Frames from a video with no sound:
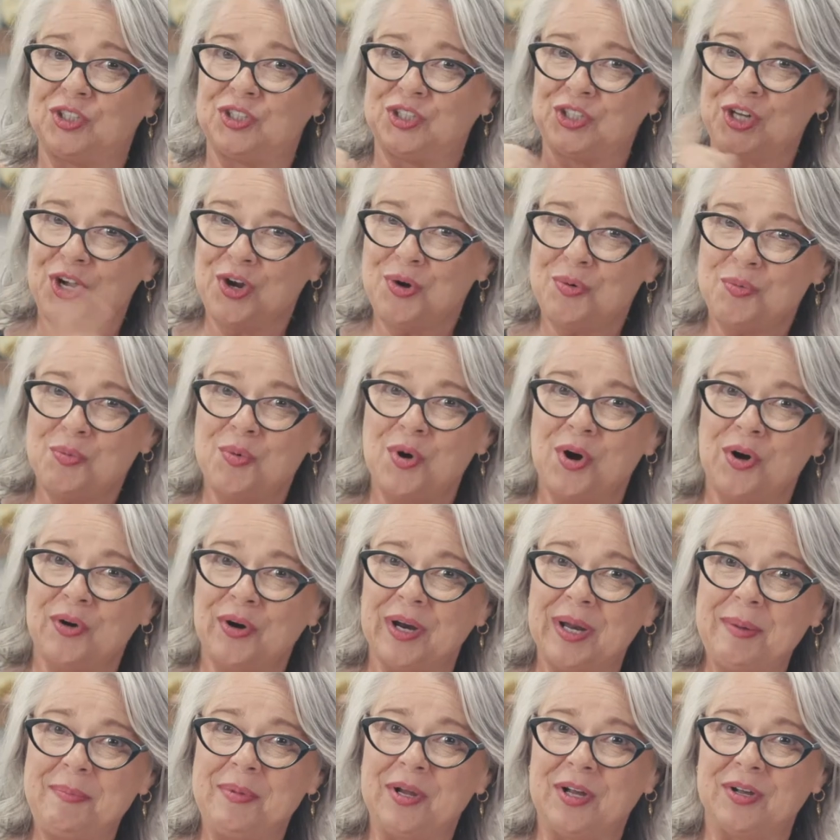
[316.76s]
Don't
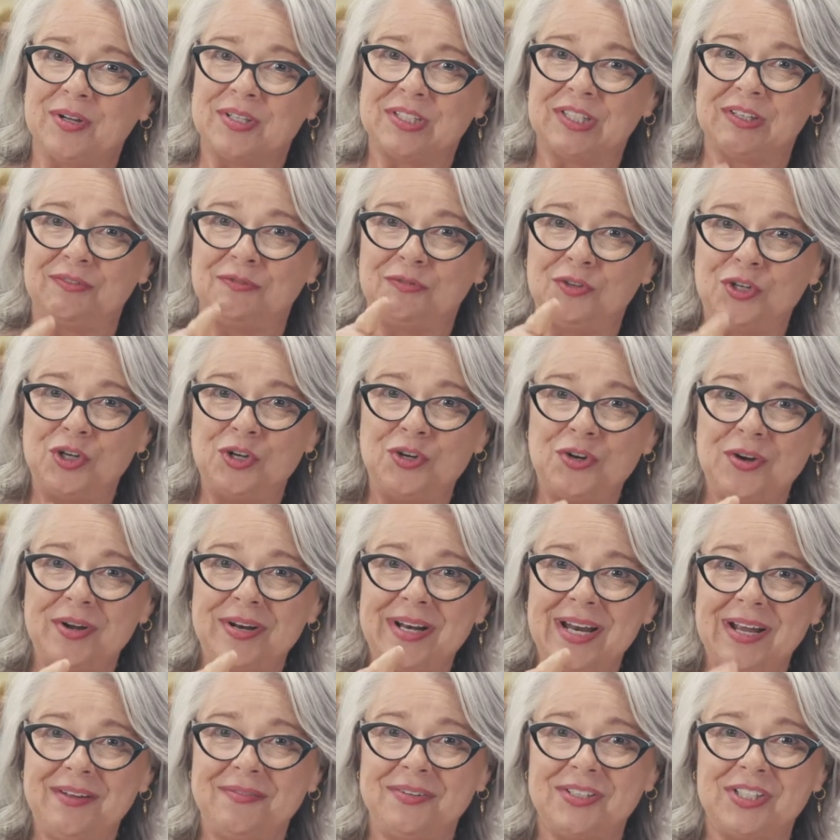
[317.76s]
worry, because if you don't
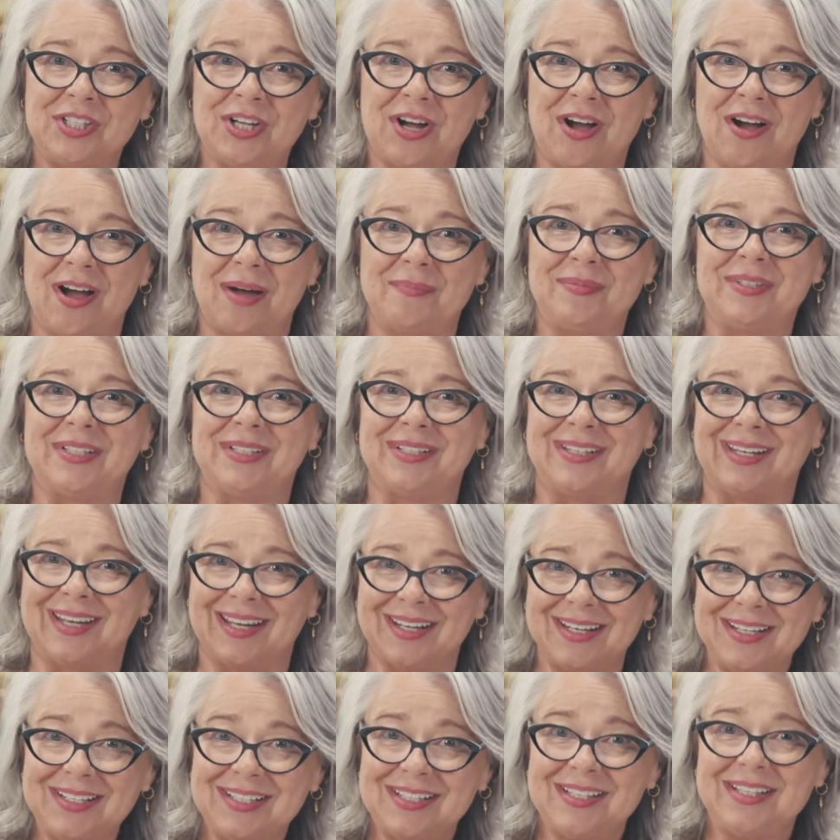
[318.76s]
have time to get
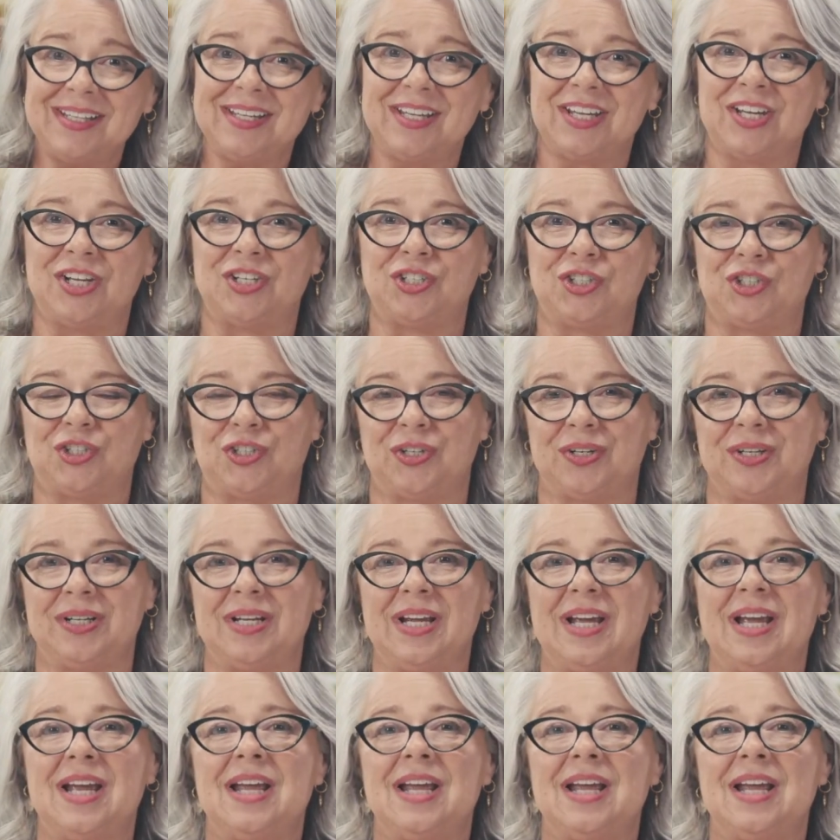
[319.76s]
into the kitchen,